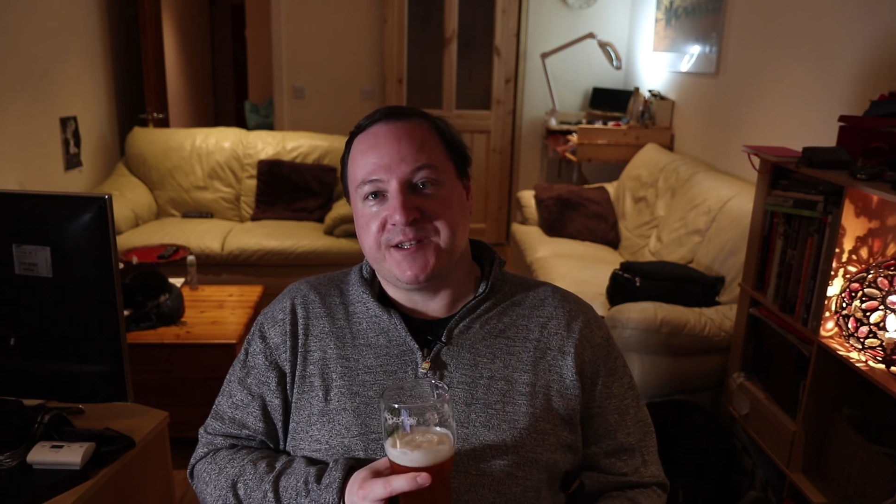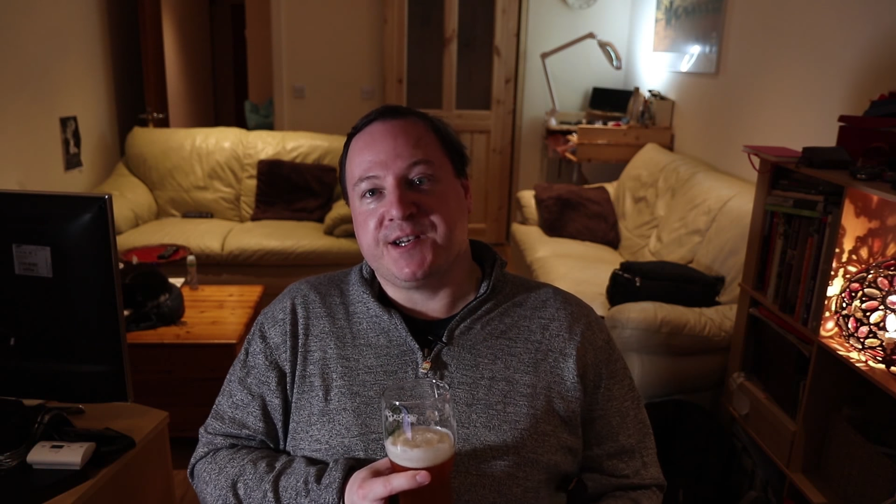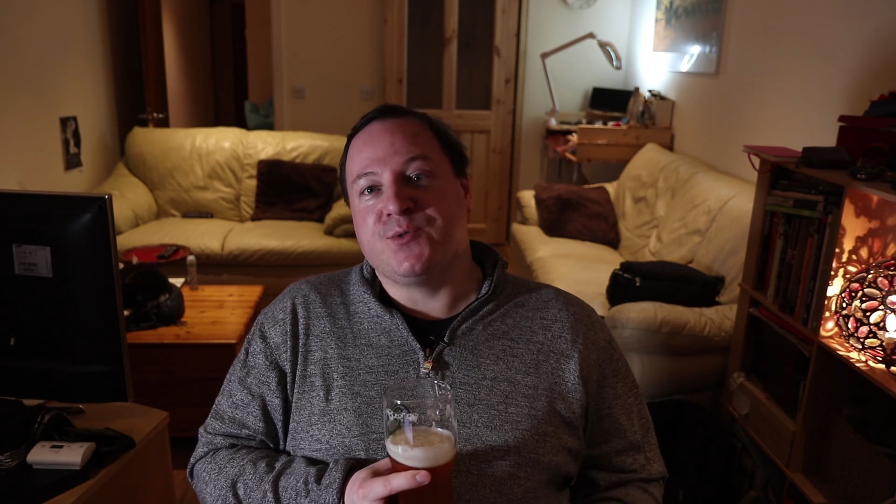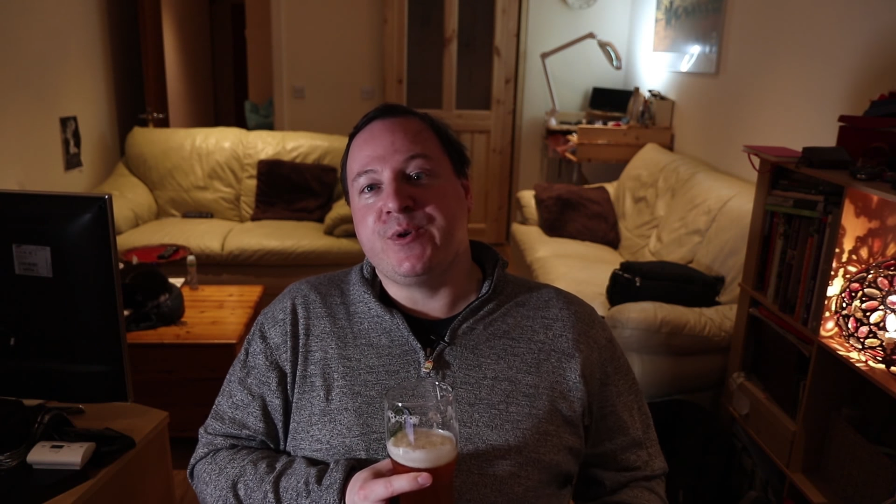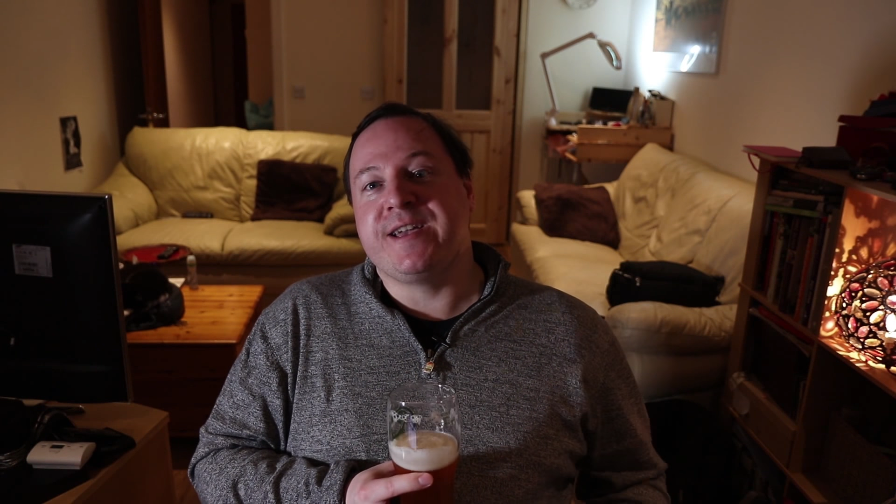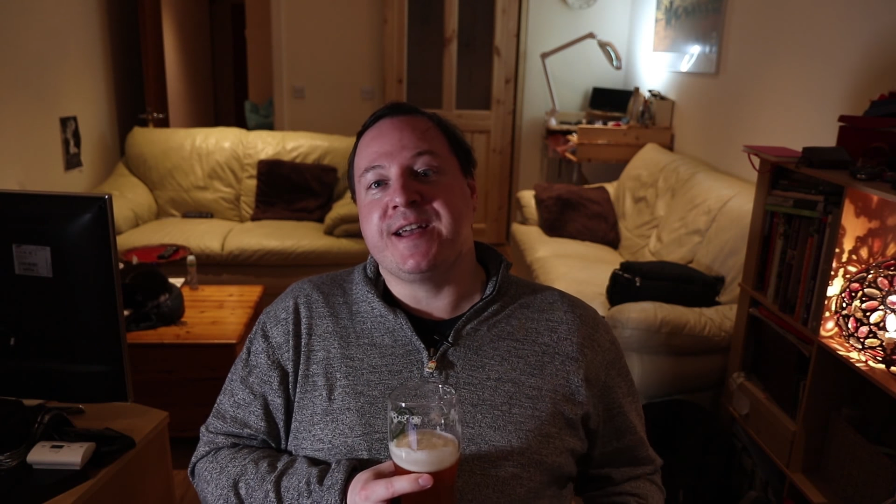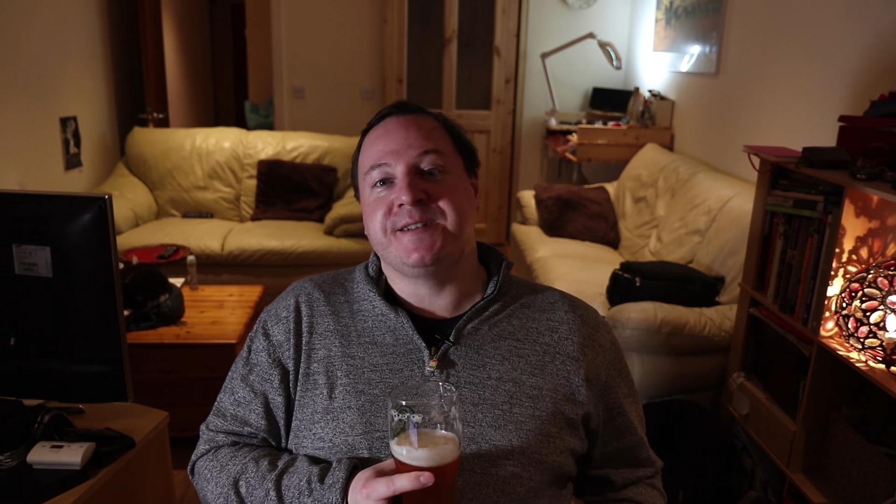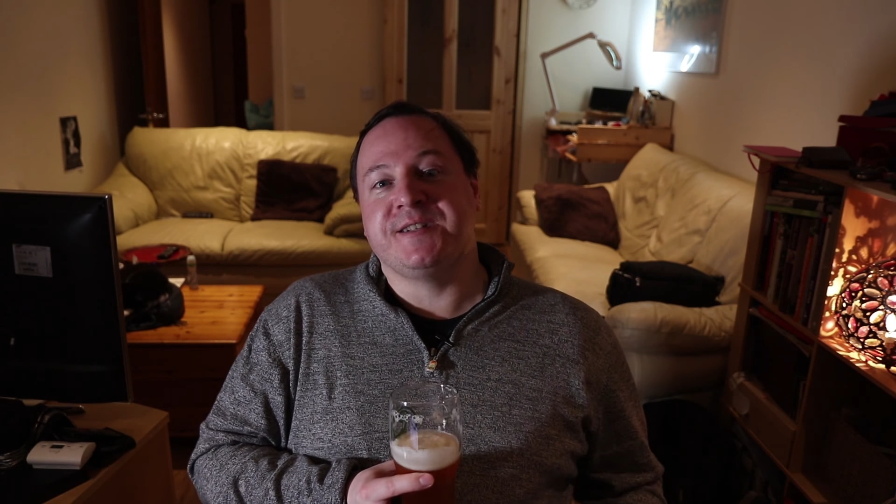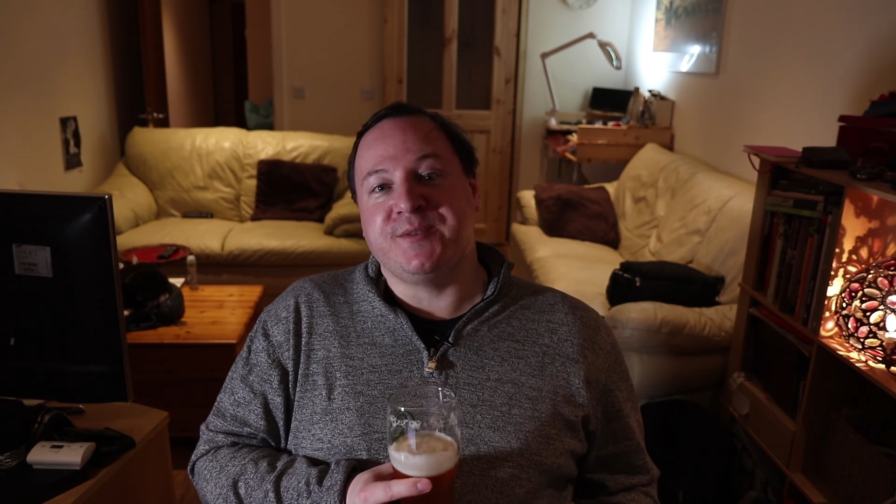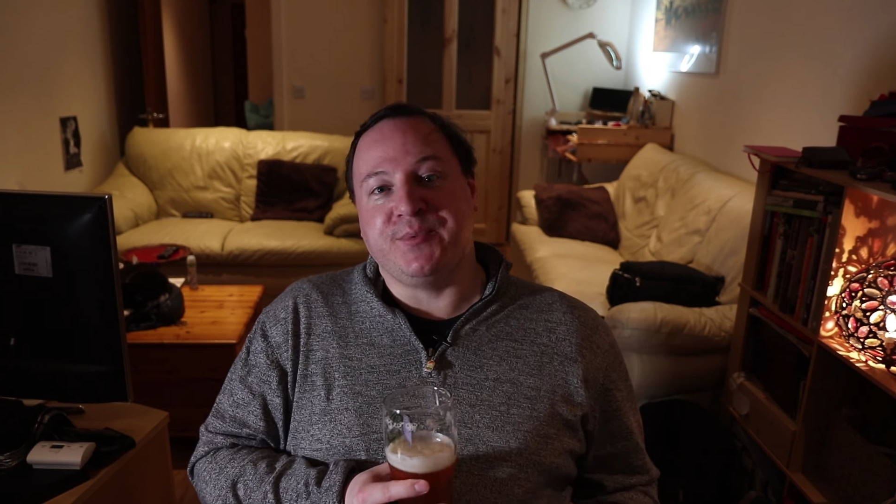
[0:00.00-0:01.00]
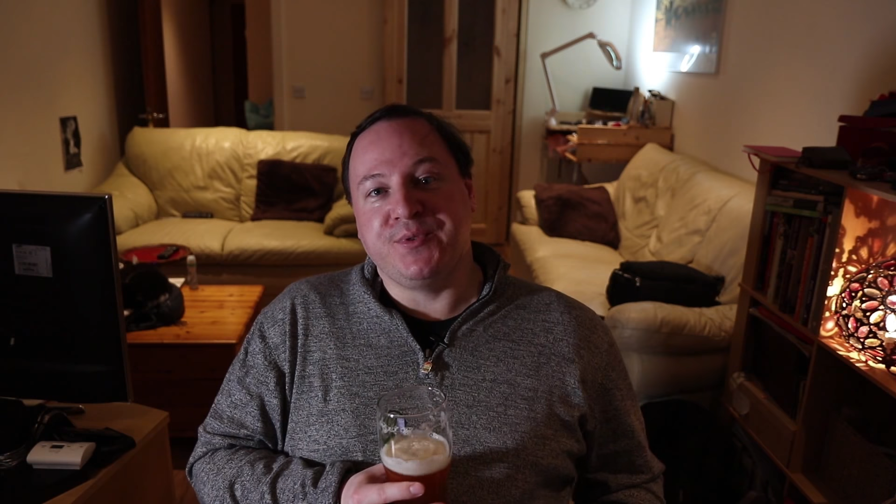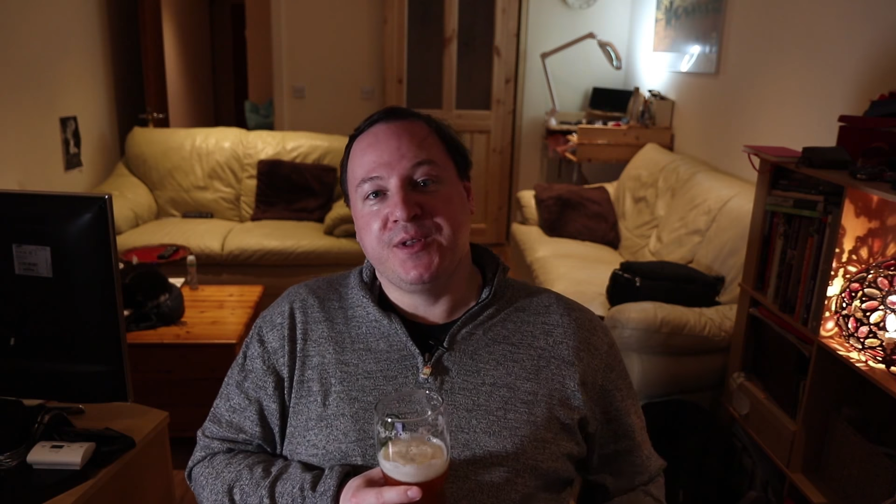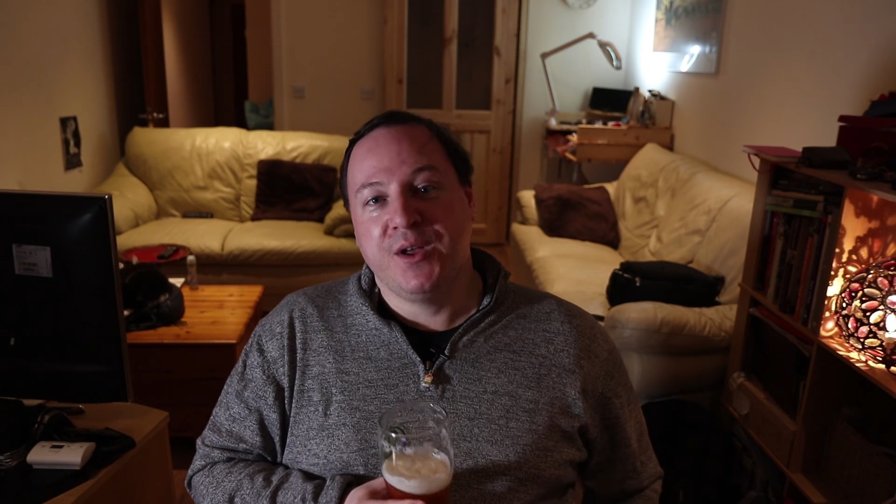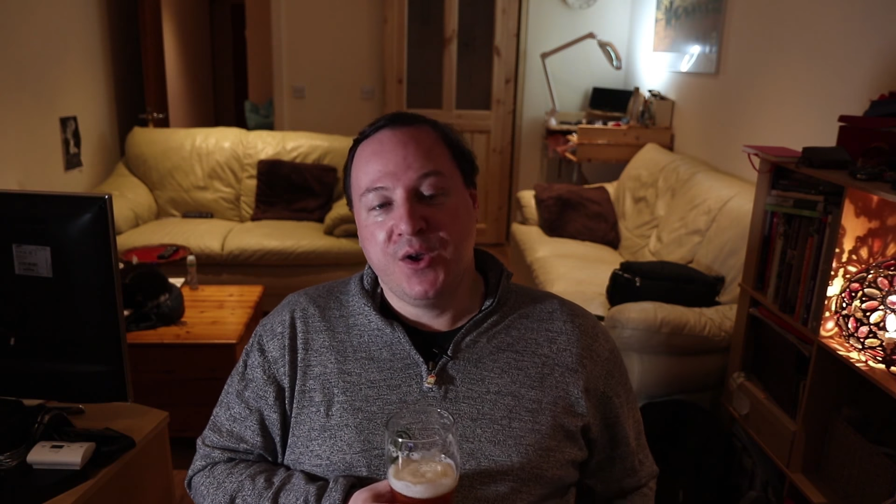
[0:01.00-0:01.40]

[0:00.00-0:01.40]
entire weekend in Dublin,